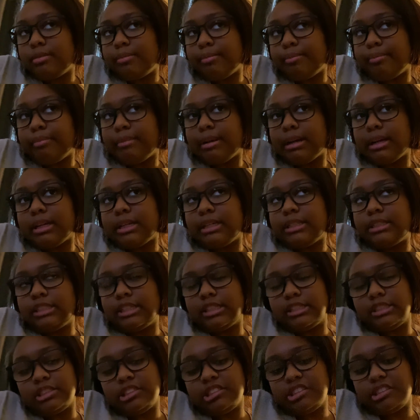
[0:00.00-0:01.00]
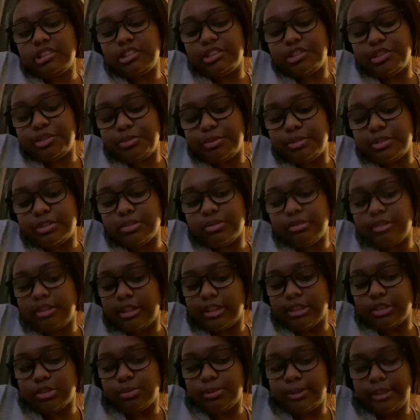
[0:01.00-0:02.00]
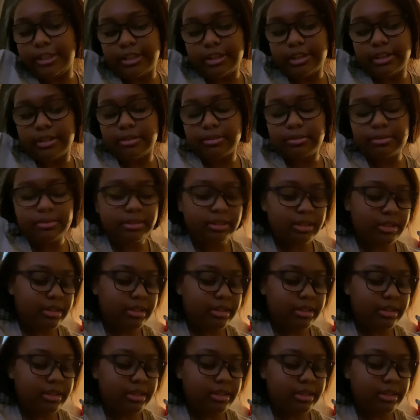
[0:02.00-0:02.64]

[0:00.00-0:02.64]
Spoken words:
My test isn't due until next week now,